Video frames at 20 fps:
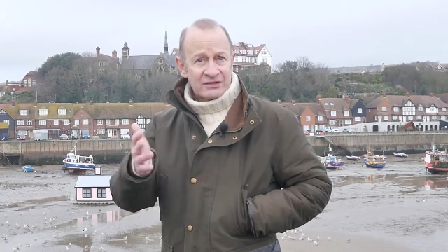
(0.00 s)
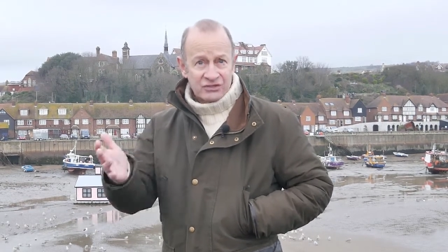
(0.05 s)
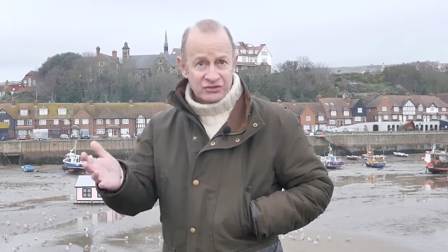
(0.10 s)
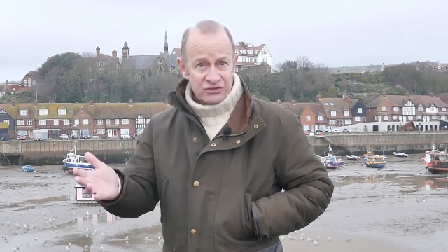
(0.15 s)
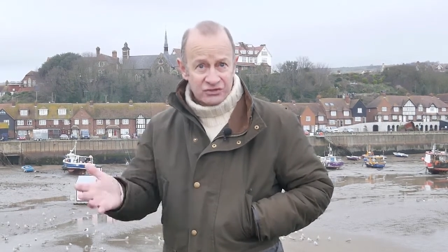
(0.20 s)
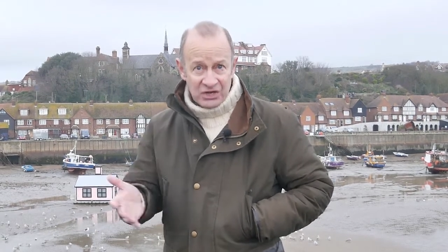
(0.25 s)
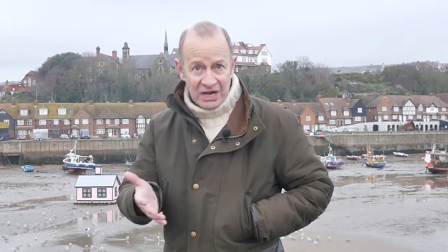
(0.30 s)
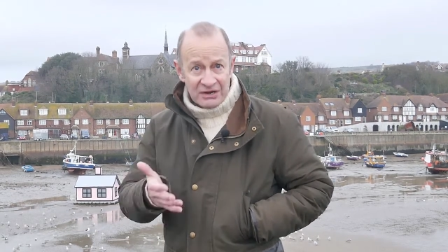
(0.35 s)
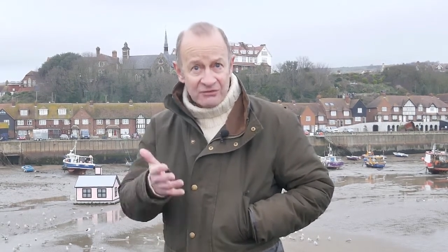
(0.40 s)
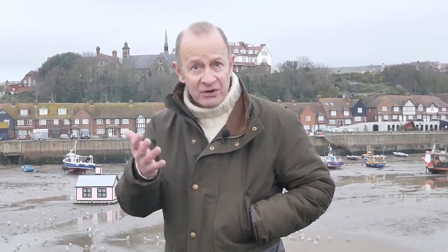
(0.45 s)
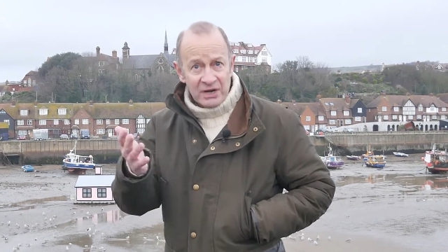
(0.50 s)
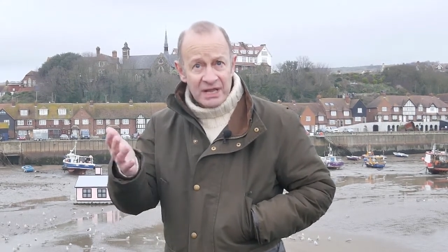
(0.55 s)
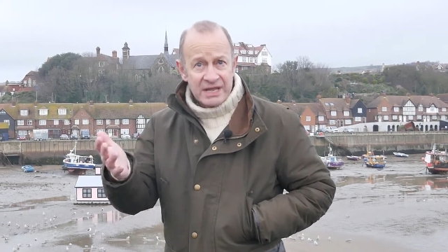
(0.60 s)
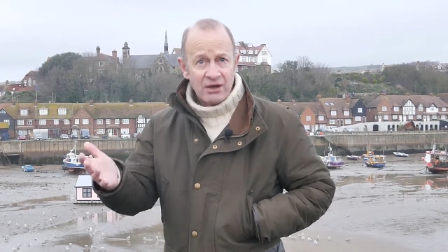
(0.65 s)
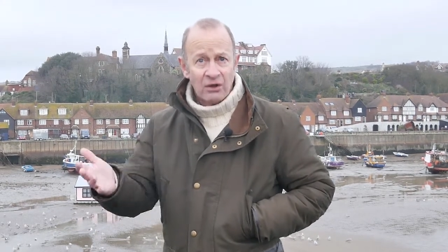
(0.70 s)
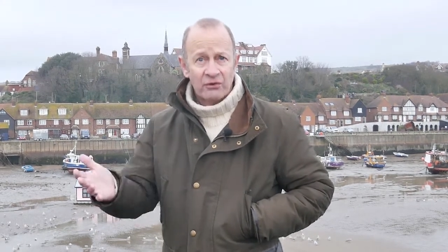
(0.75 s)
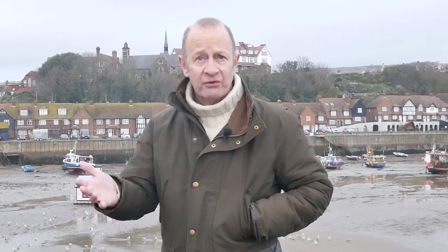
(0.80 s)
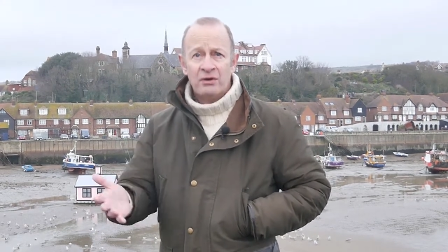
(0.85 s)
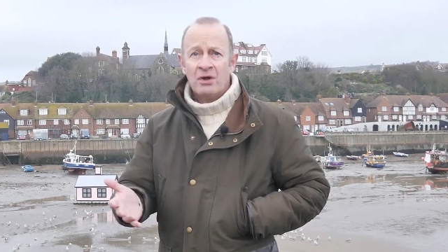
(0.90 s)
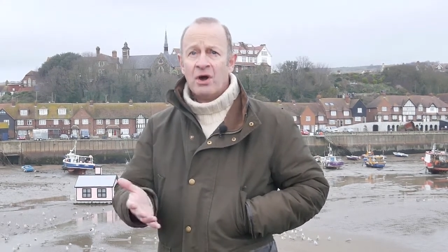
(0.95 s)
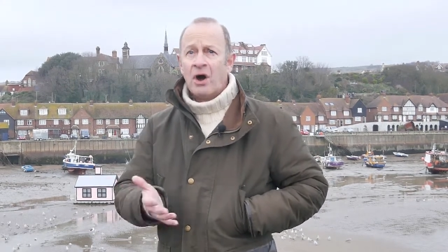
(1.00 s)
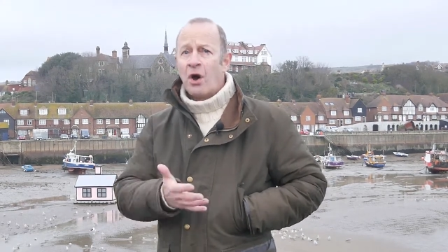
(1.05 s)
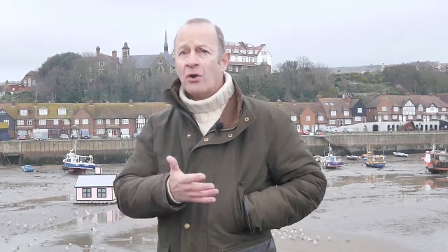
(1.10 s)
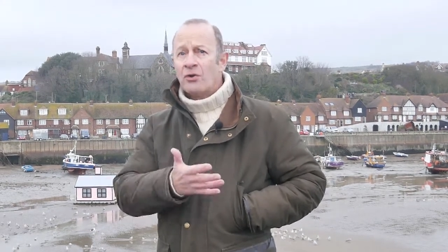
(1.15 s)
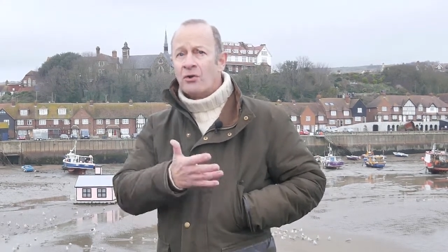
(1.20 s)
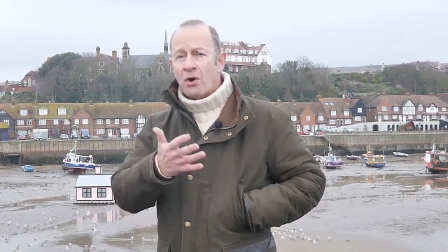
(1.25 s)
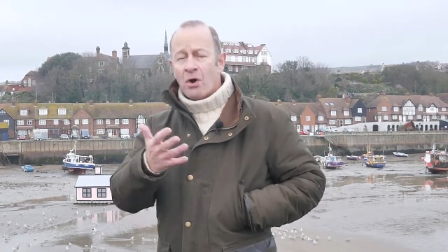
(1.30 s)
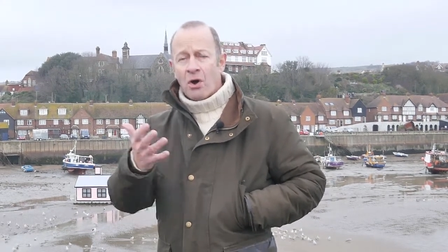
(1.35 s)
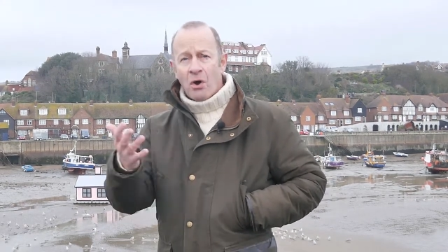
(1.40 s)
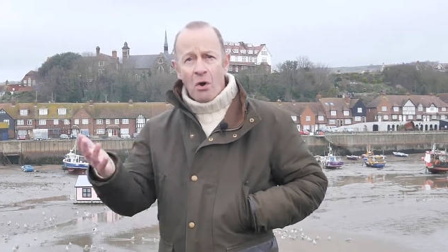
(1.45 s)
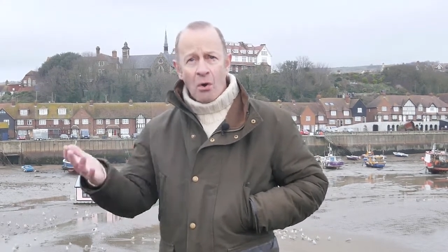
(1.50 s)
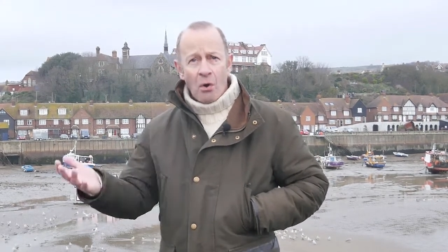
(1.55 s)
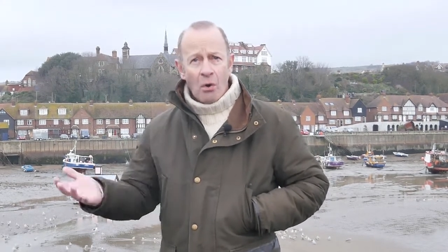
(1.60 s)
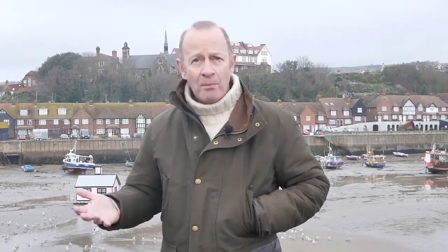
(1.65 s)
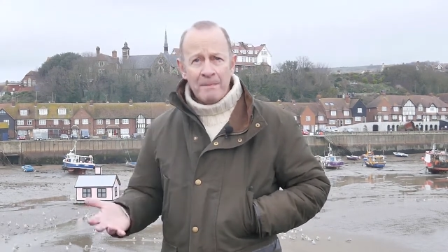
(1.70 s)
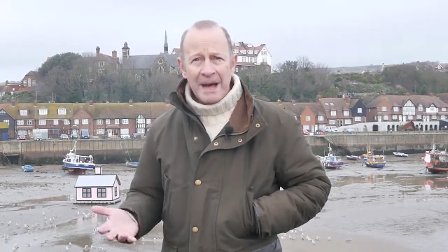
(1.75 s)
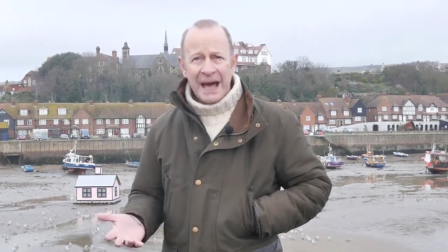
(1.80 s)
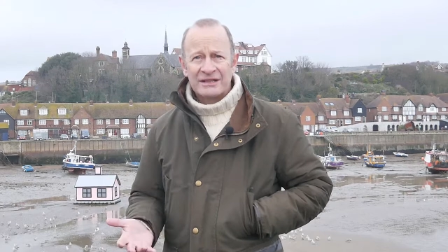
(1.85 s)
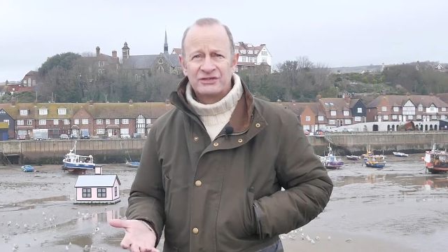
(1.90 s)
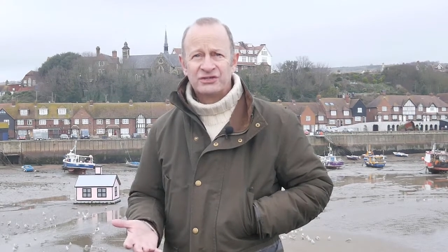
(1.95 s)
generally on all
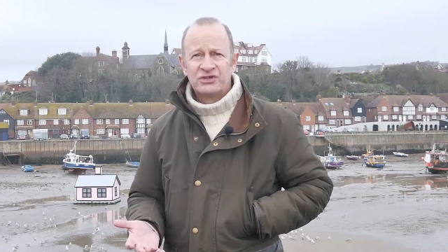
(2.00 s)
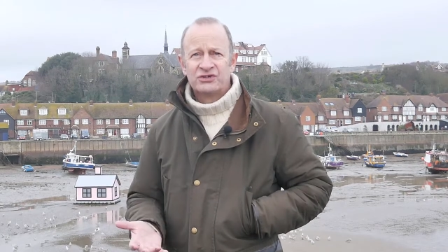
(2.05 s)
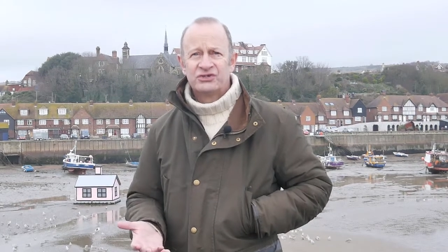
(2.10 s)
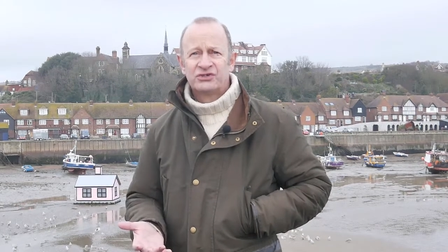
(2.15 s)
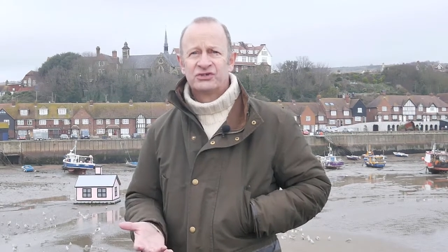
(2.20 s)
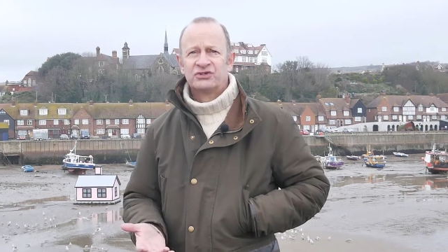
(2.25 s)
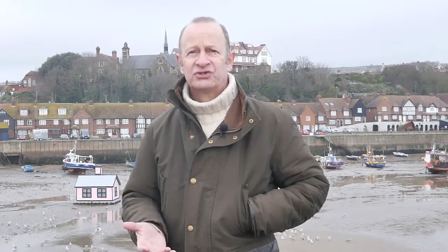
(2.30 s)
matters